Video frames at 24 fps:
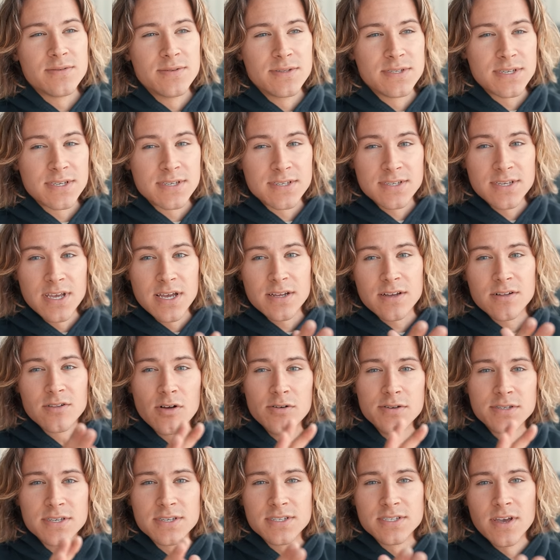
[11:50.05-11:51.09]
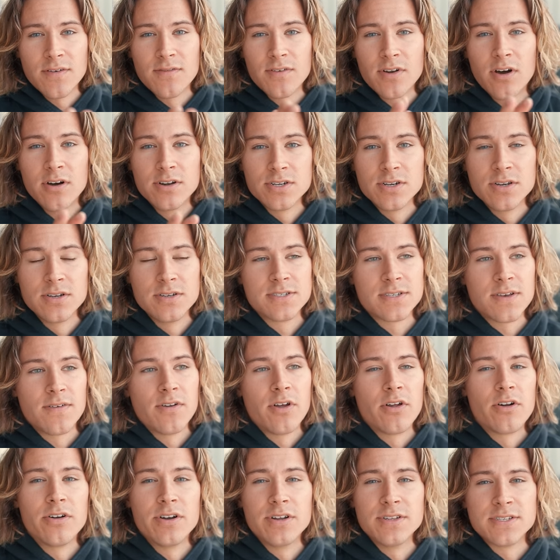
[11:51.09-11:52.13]
it's set close to 700,
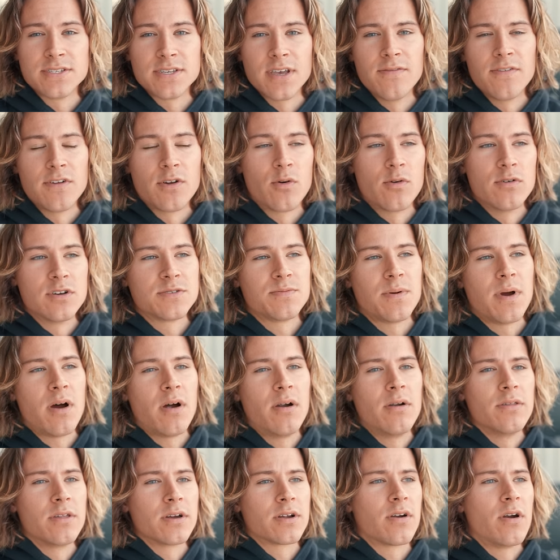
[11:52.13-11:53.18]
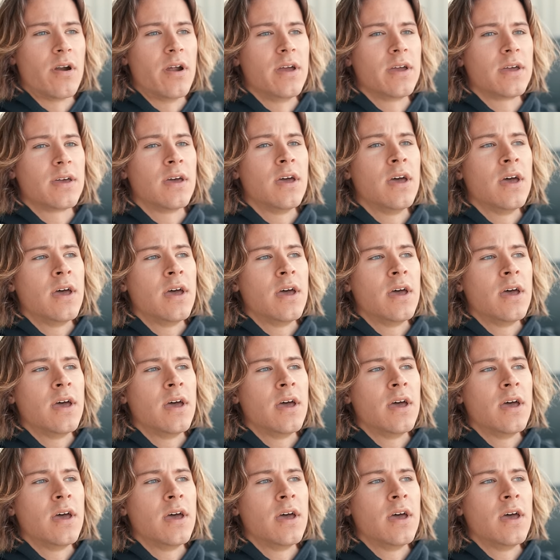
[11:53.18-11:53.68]
707 horsepower to the crank.